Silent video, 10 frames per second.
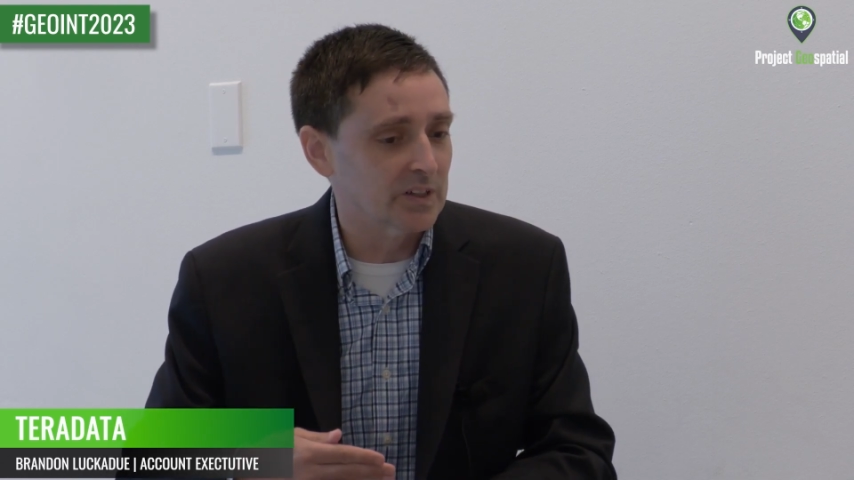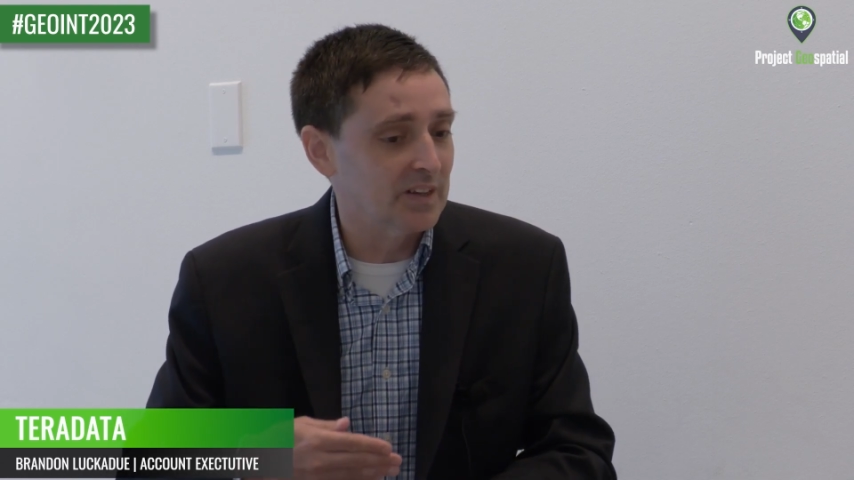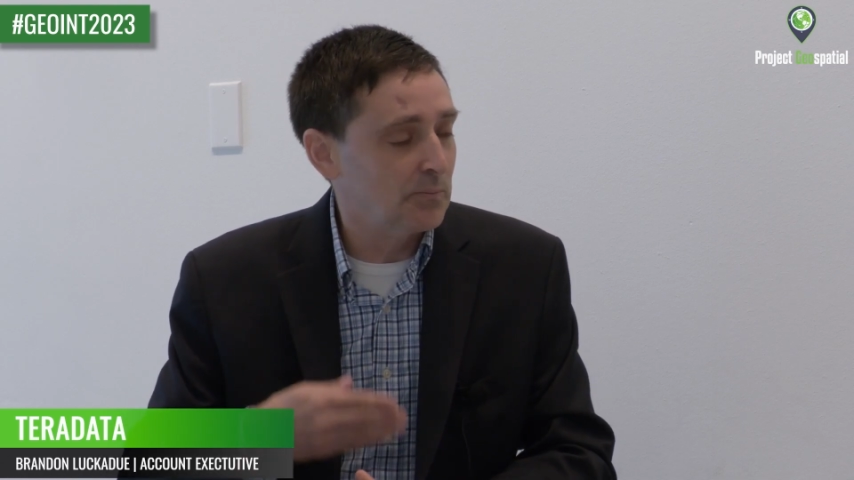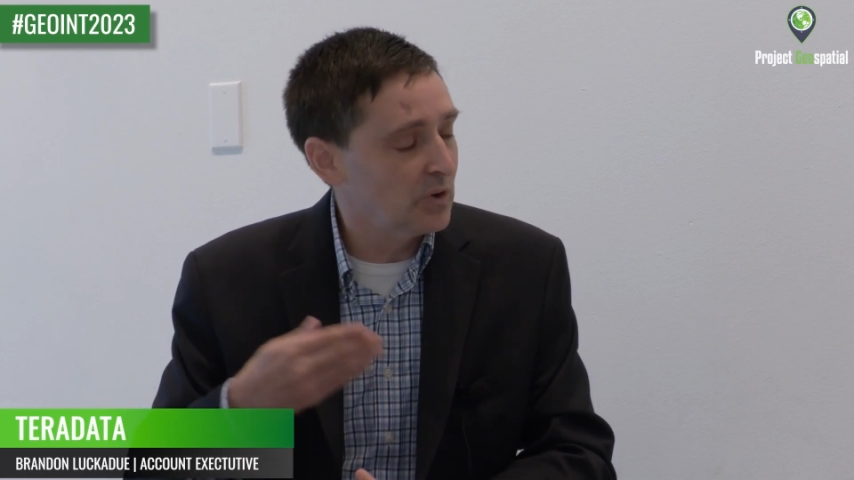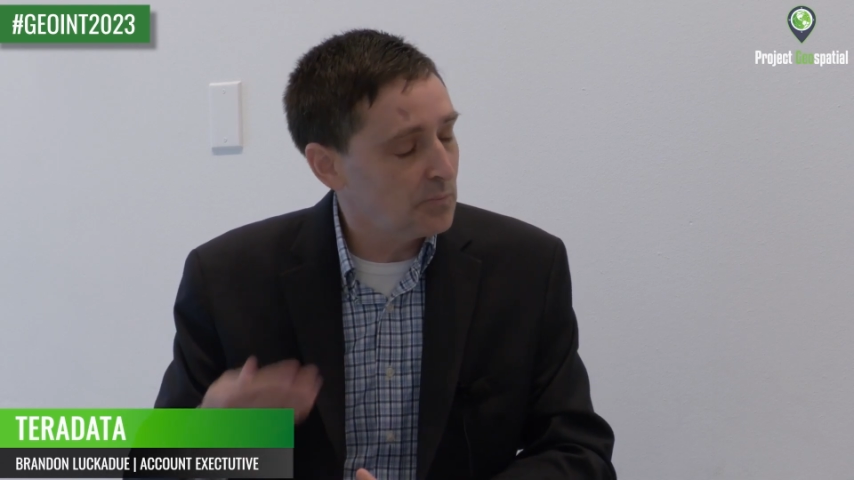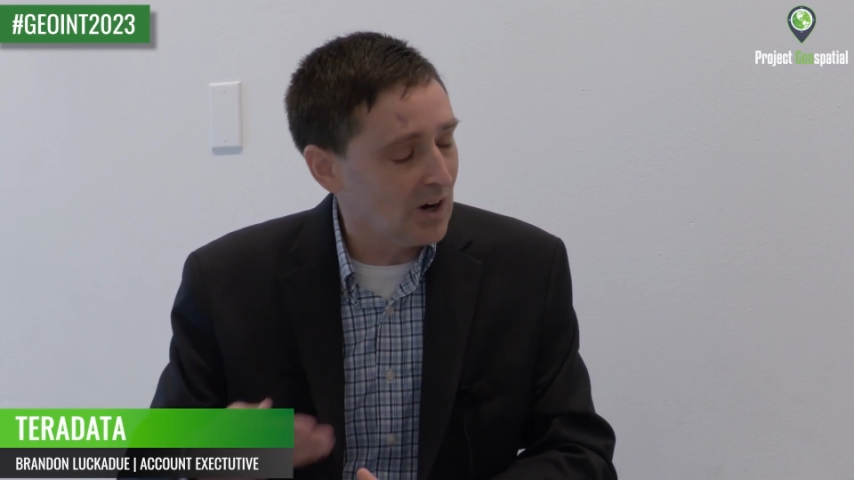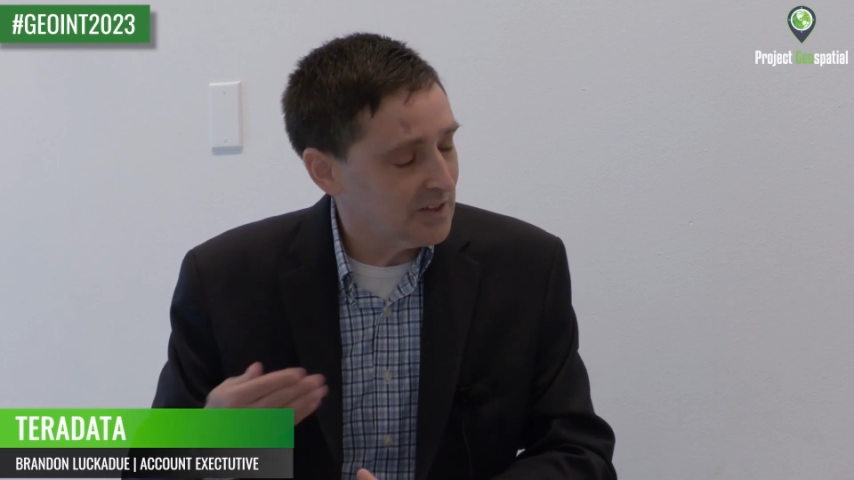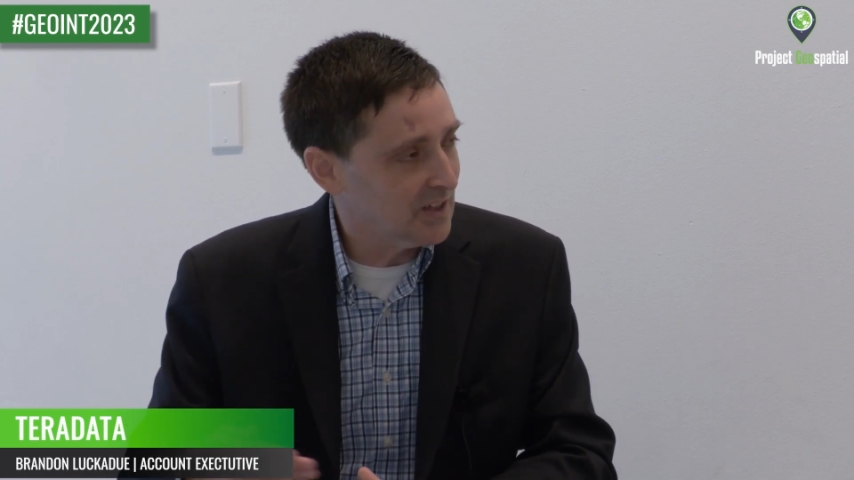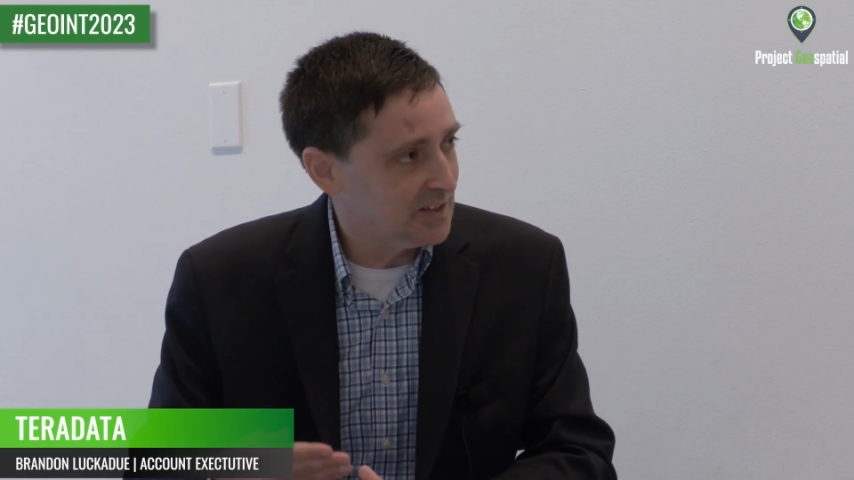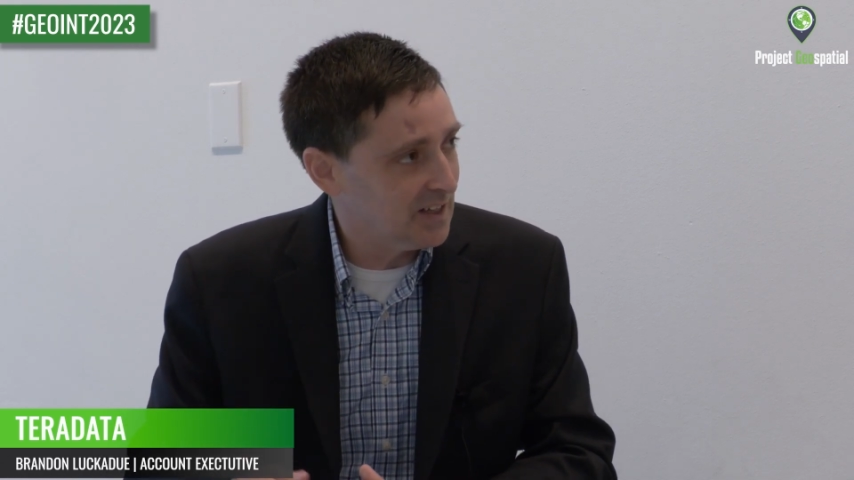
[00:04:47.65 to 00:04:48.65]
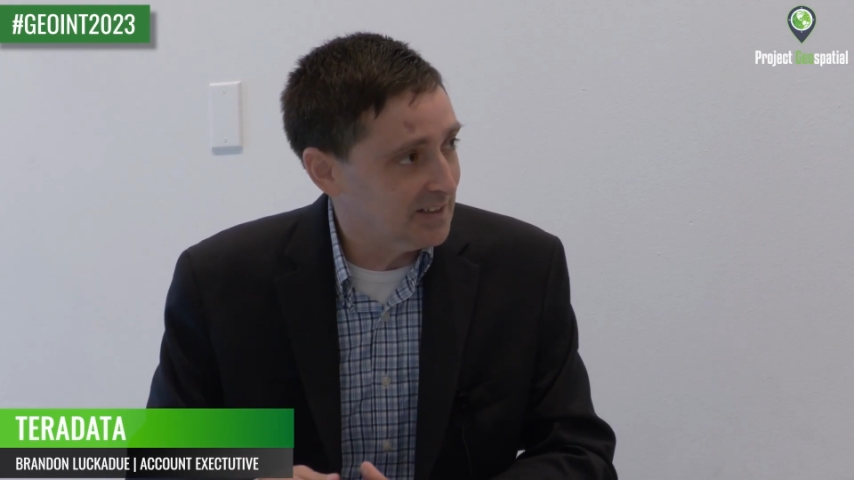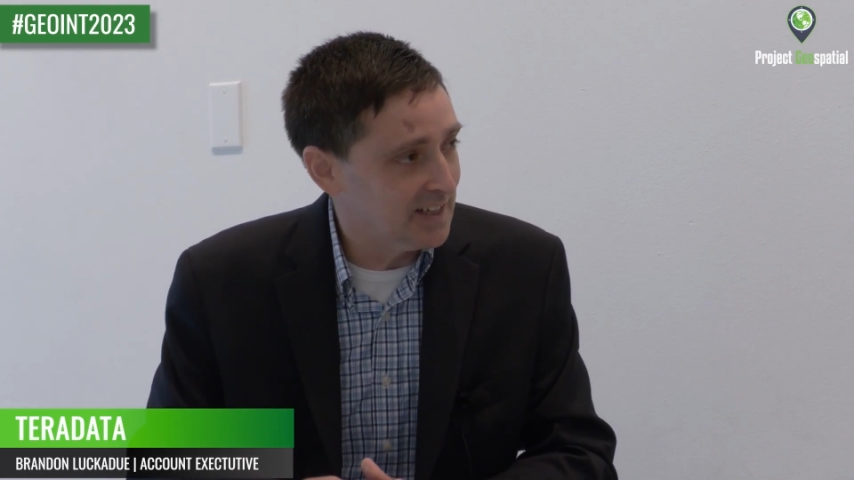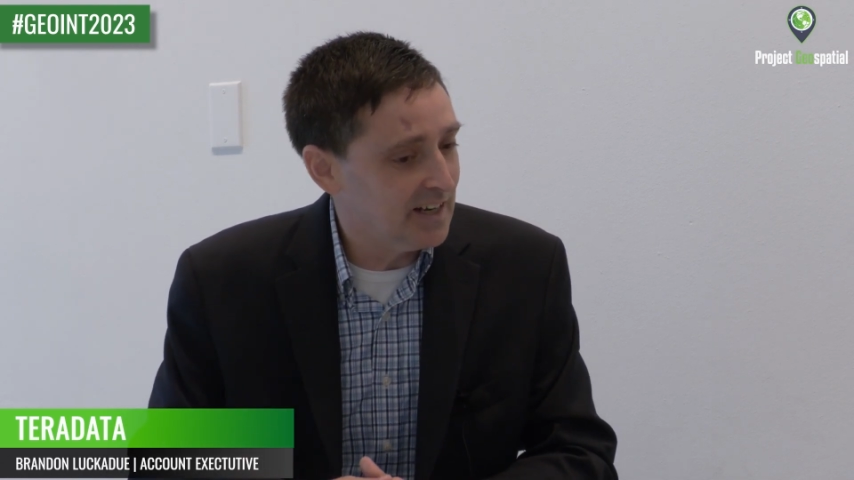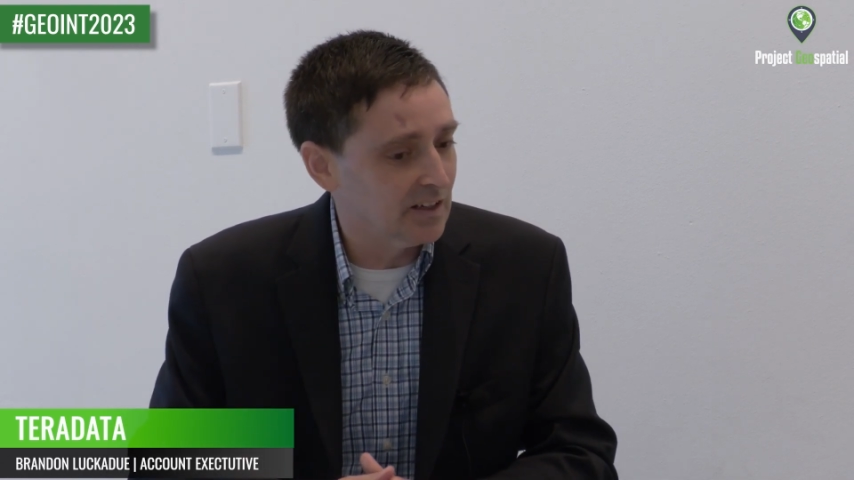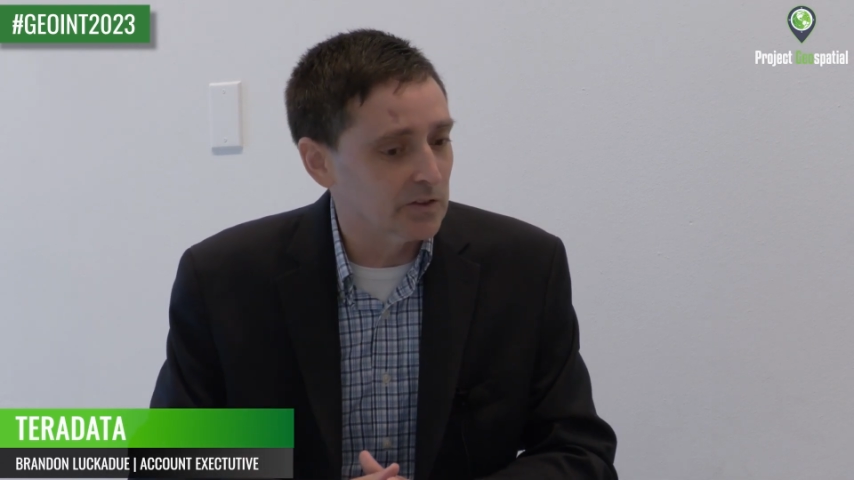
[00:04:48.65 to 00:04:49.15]
and they pre-process that
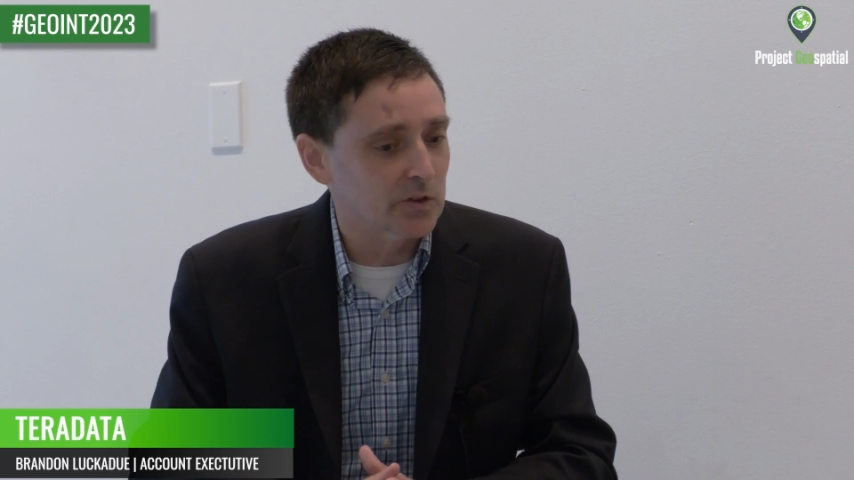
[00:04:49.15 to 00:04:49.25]
data.